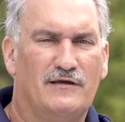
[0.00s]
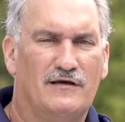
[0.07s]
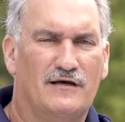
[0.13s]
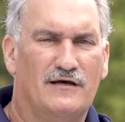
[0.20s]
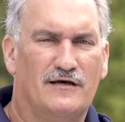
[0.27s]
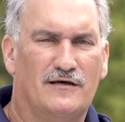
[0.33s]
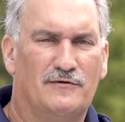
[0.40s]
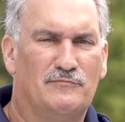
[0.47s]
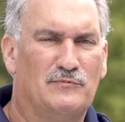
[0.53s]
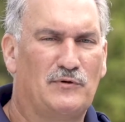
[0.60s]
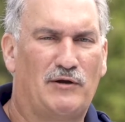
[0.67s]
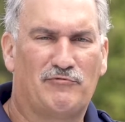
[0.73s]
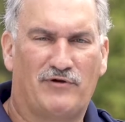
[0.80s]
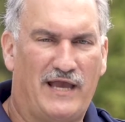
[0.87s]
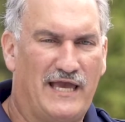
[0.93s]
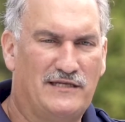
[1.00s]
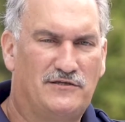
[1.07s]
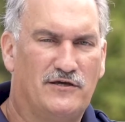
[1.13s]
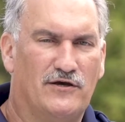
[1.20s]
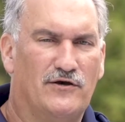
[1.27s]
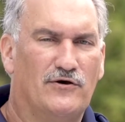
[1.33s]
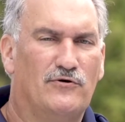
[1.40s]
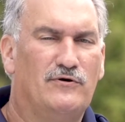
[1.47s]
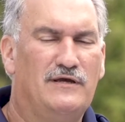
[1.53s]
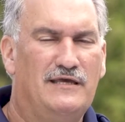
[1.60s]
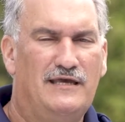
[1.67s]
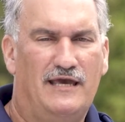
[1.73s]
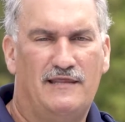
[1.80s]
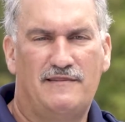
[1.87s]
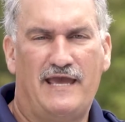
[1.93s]
Radco,
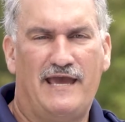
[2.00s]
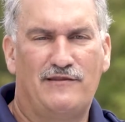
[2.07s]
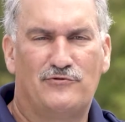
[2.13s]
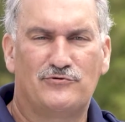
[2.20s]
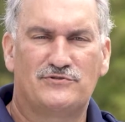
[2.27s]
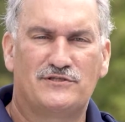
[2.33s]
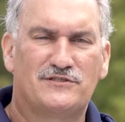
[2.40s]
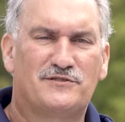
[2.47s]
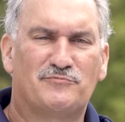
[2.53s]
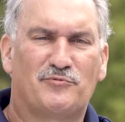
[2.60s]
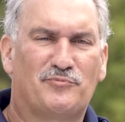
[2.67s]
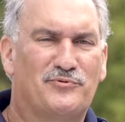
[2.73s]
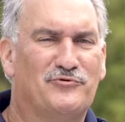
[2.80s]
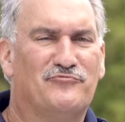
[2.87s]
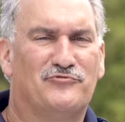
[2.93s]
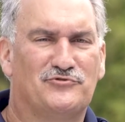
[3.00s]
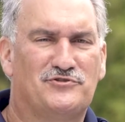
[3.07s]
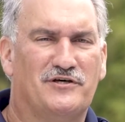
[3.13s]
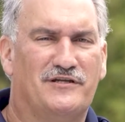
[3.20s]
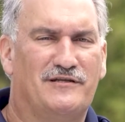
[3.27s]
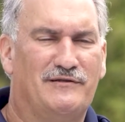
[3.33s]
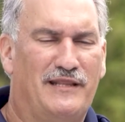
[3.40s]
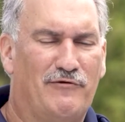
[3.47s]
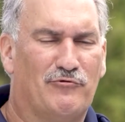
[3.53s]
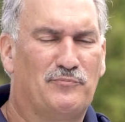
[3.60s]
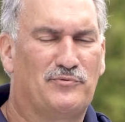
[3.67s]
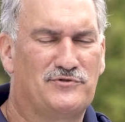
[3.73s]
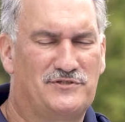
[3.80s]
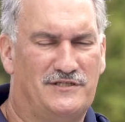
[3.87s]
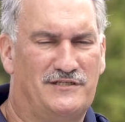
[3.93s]
and they had their system approvals done and they were
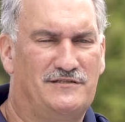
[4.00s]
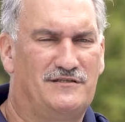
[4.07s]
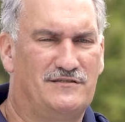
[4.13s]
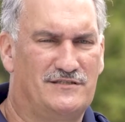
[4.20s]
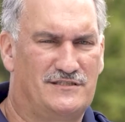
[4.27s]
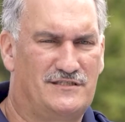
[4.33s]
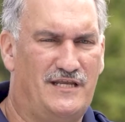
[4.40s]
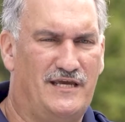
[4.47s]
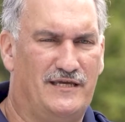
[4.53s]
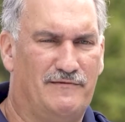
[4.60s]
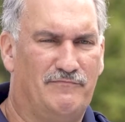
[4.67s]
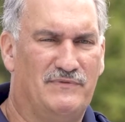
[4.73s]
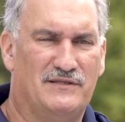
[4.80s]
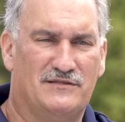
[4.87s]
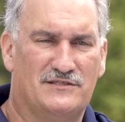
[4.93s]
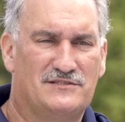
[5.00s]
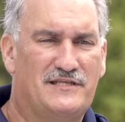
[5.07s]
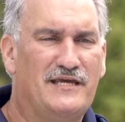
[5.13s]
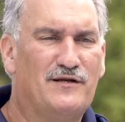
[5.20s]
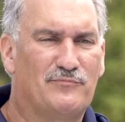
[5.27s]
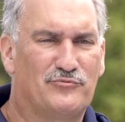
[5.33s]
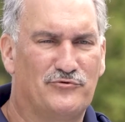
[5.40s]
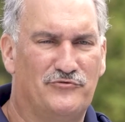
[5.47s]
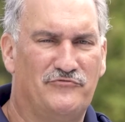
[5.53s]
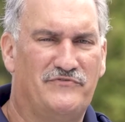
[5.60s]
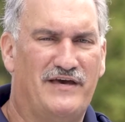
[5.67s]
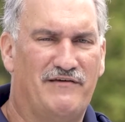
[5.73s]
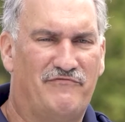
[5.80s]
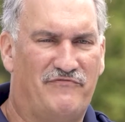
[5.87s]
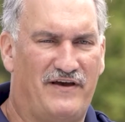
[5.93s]
presented to the state. Then the state approved
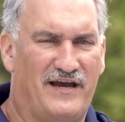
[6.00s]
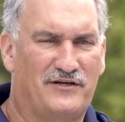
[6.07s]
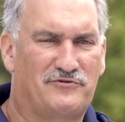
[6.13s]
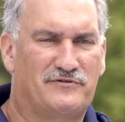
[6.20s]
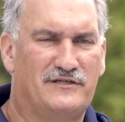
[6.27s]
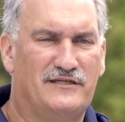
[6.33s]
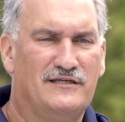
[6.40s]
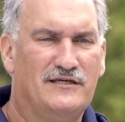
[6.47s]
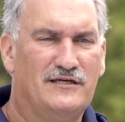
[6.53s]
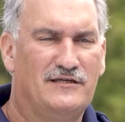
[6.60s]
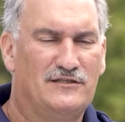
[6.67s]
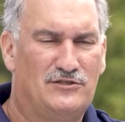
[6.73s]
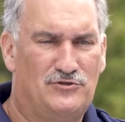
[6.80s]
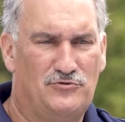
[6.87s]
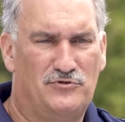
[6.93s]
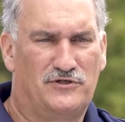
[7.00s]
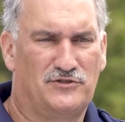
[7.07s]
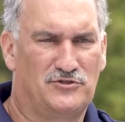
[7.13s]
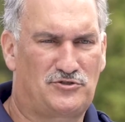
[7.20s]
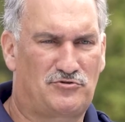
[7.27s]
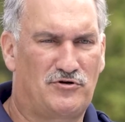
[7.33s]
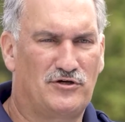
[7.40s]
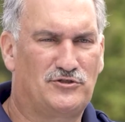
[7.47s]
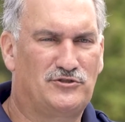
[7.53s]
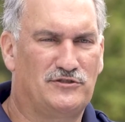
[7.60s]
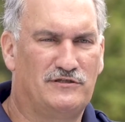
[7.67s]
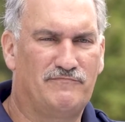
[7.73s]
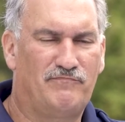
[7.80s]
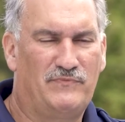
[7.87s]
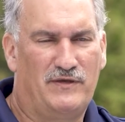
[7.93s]
that factory to do the
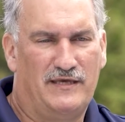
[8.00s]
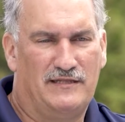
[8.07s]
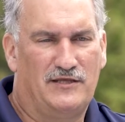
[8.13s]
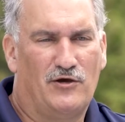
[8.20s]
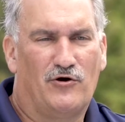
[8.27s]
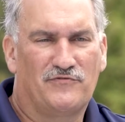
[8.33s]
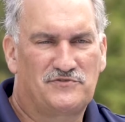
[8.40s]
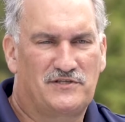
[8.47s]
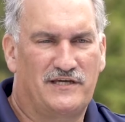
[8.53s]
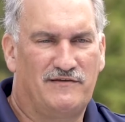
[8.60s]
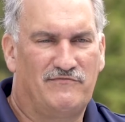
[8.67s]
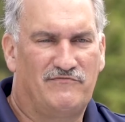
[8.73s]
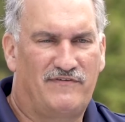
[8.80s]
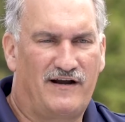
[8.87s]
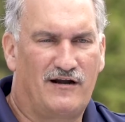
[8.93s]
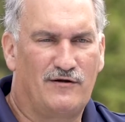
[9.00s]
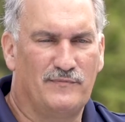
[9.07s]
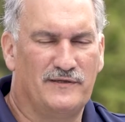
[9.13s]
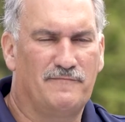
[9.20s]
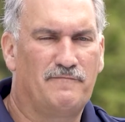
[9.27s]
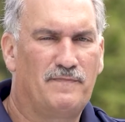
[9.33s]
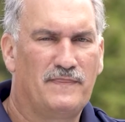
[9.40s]
construction in the off-site environment.